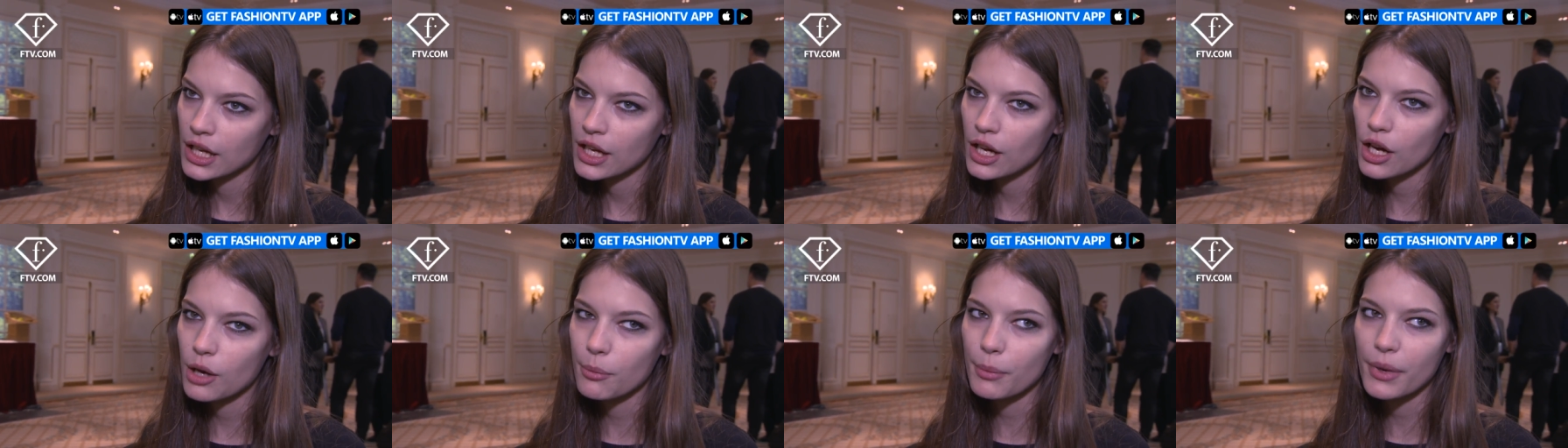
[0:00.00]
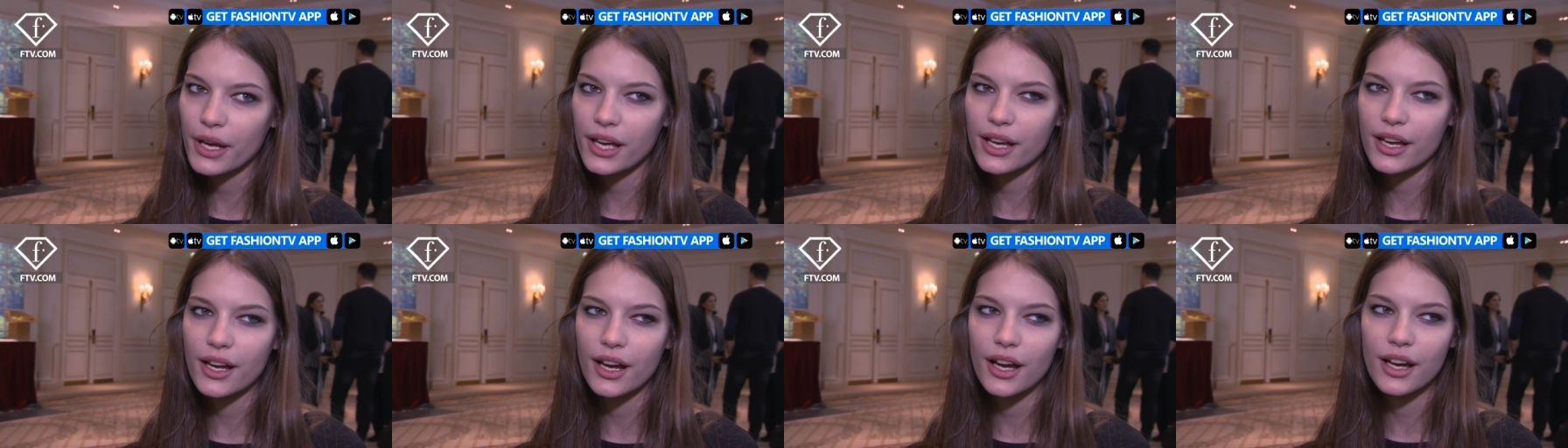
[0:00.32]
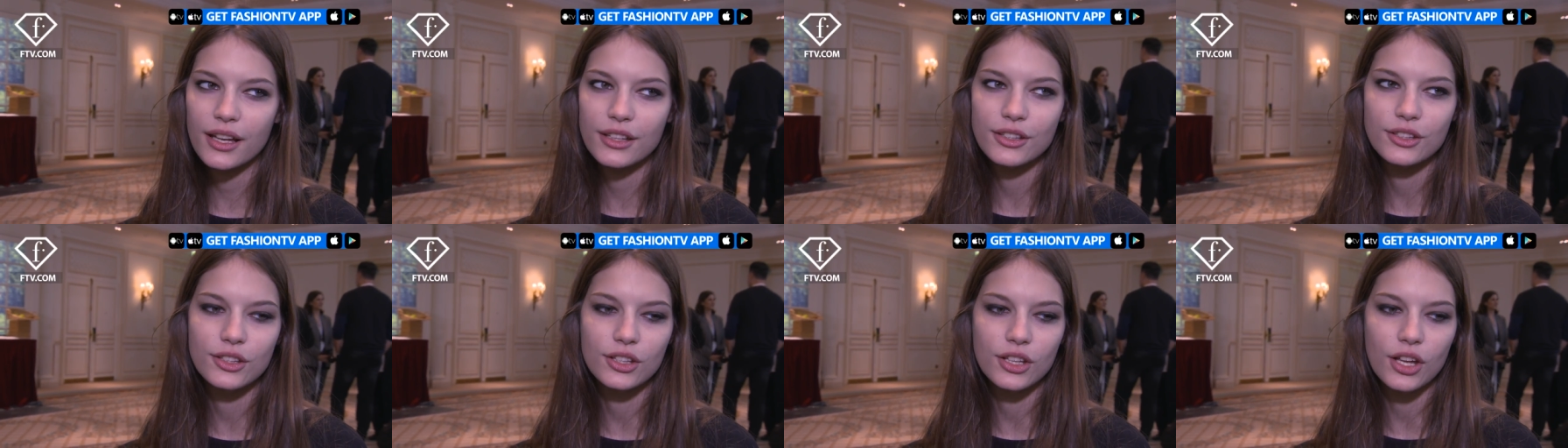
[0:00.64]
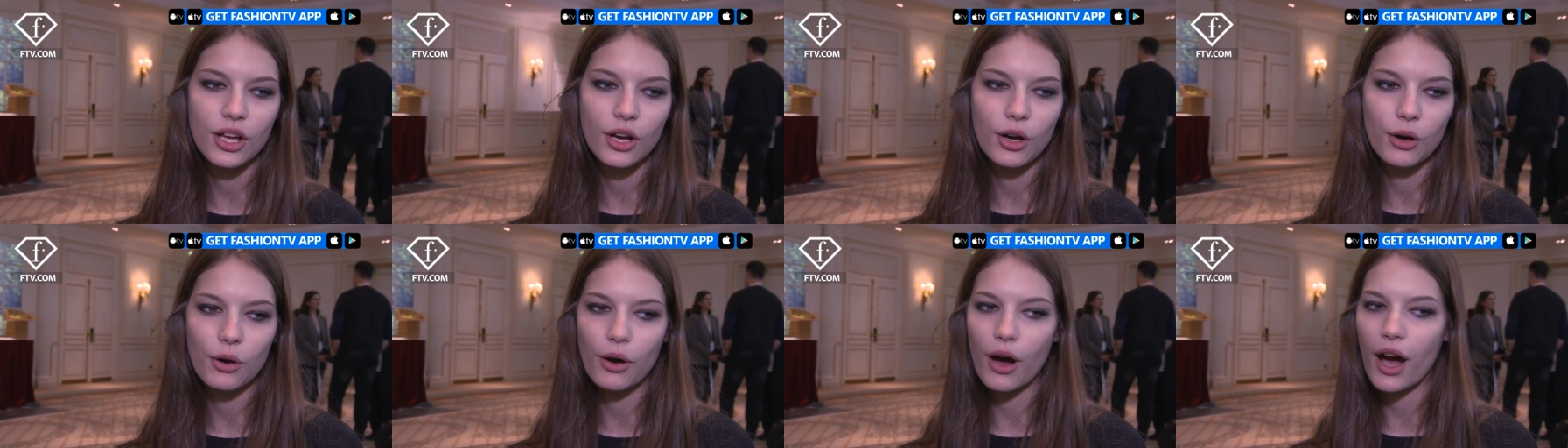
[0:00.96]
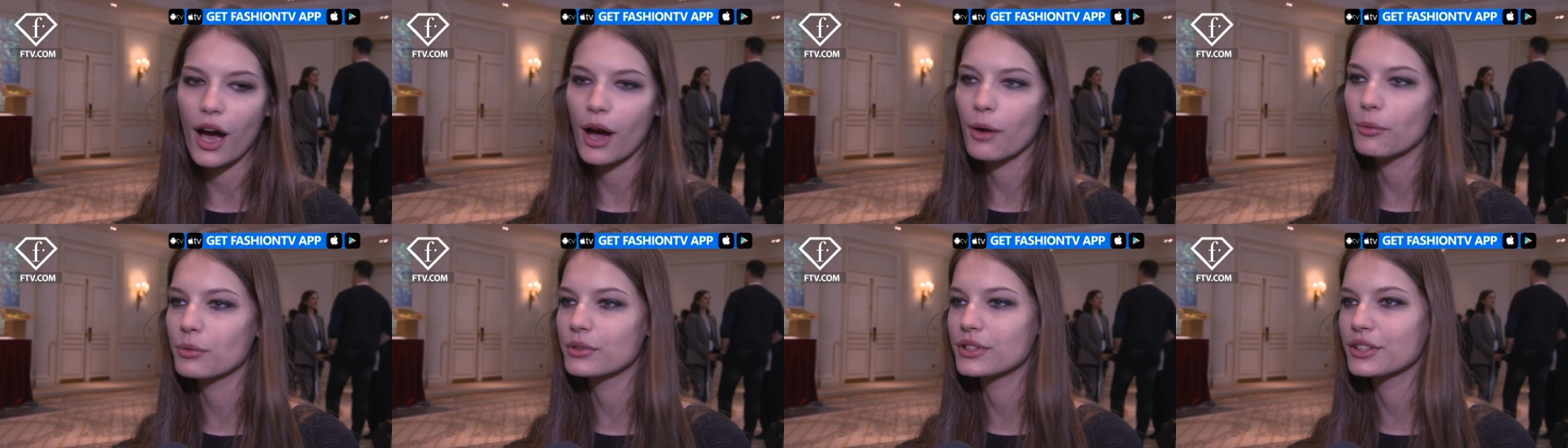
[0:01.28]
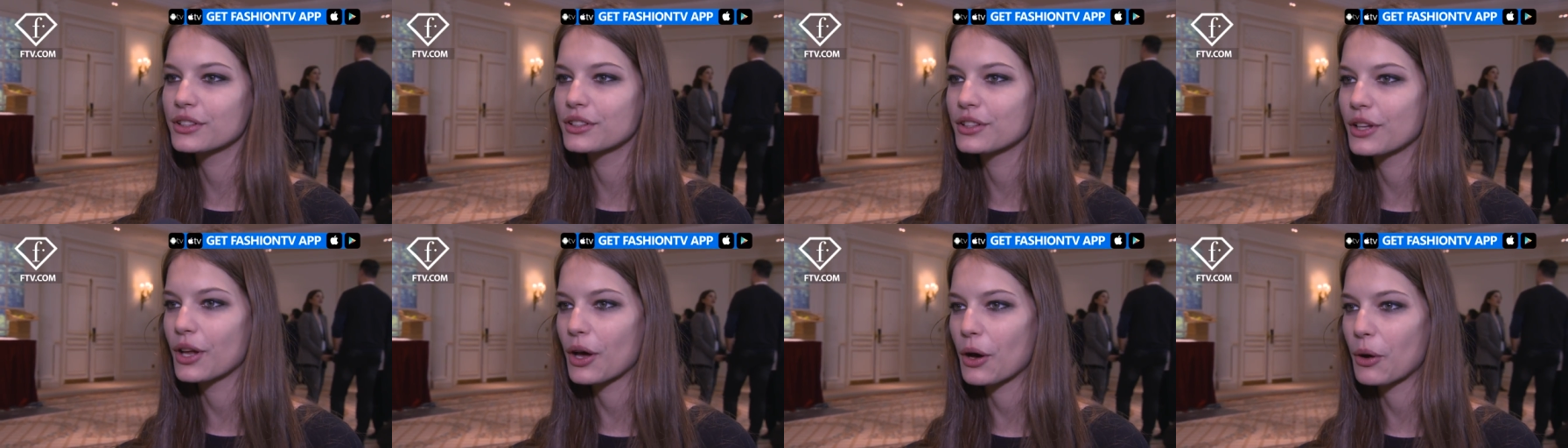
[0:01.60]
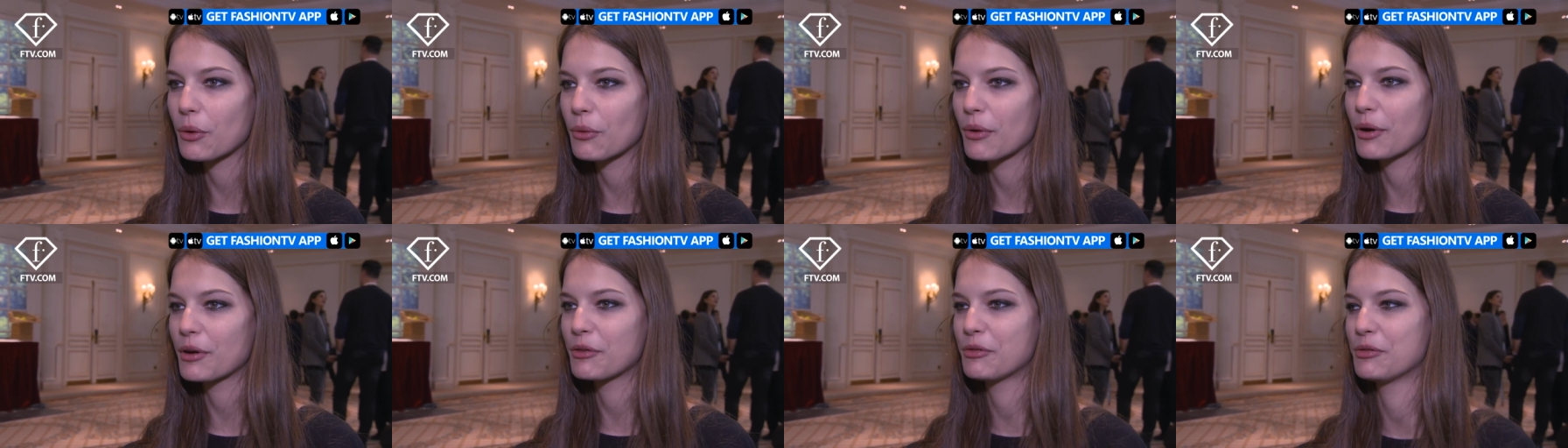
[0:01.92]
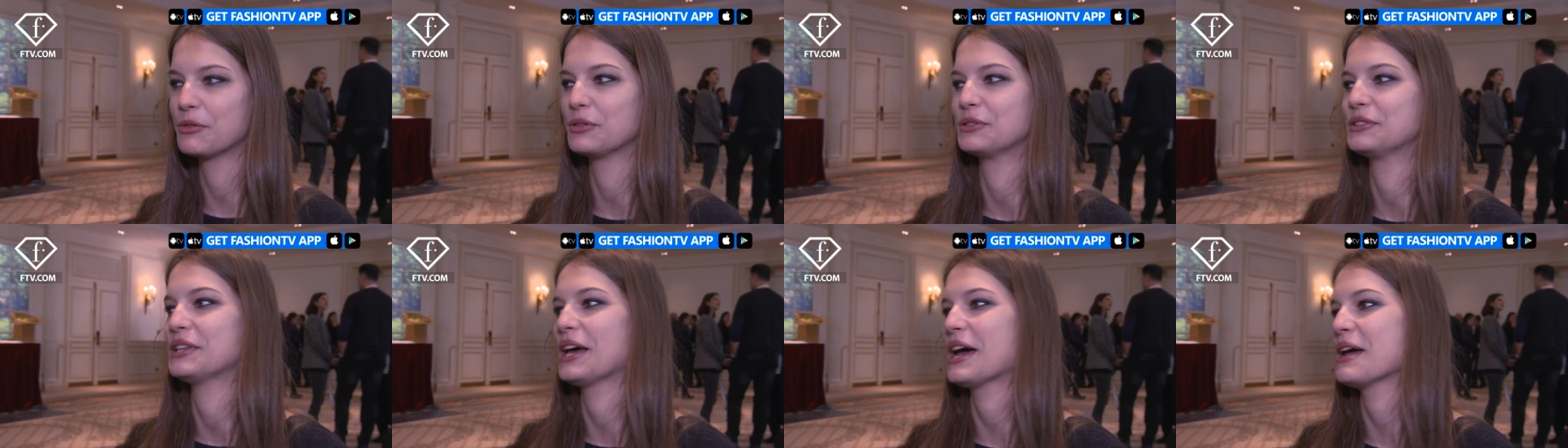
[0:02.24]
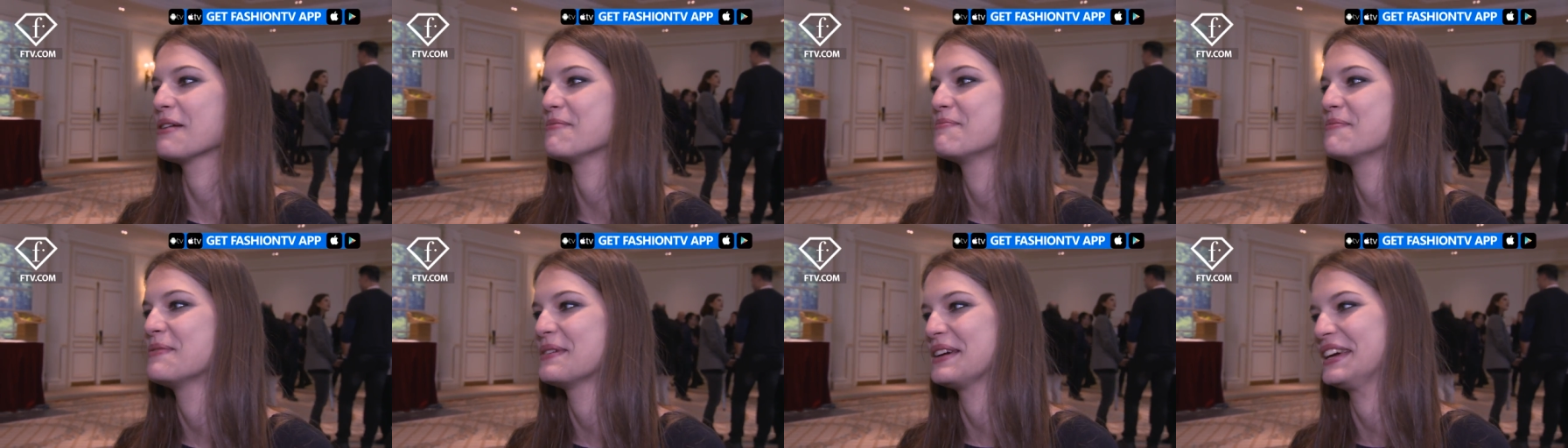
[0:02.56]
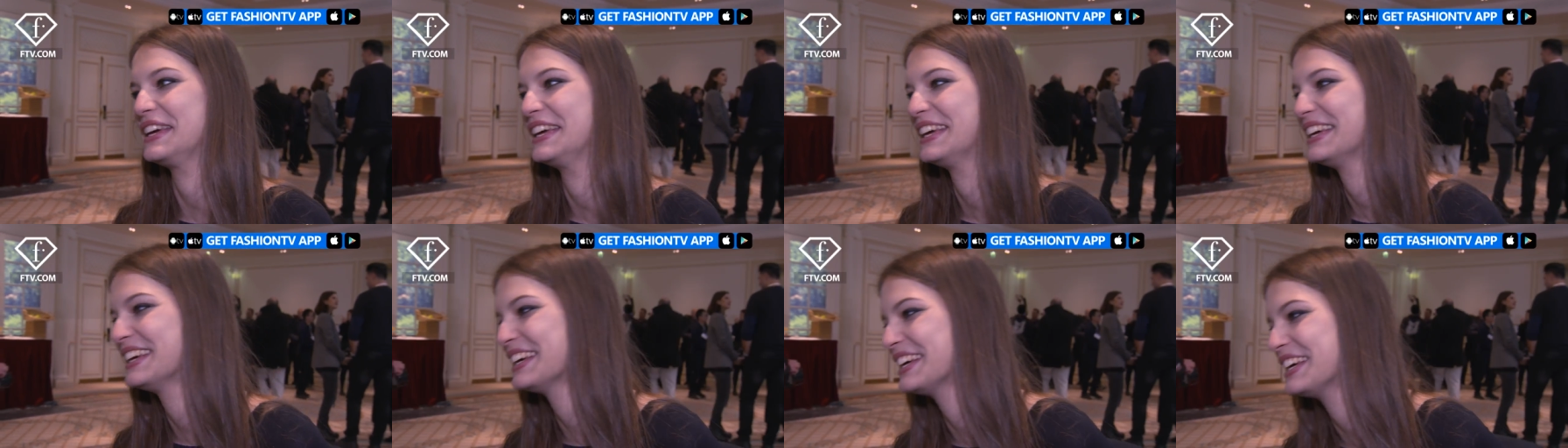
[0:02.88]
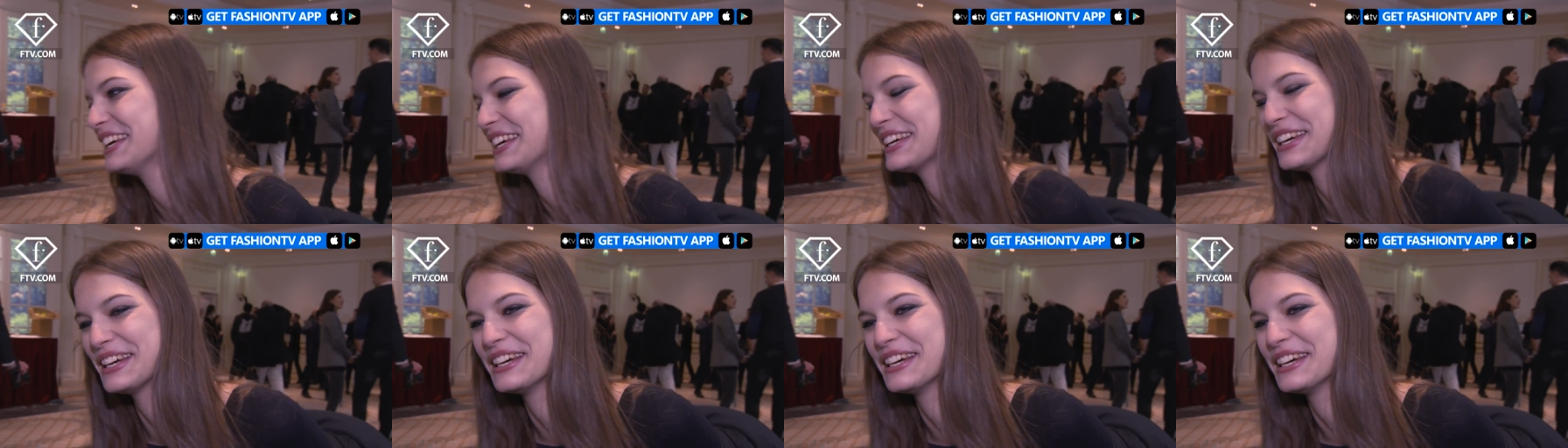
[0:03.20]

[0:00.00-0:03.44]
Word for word: Oh my god, no. I wouldn't know where would I be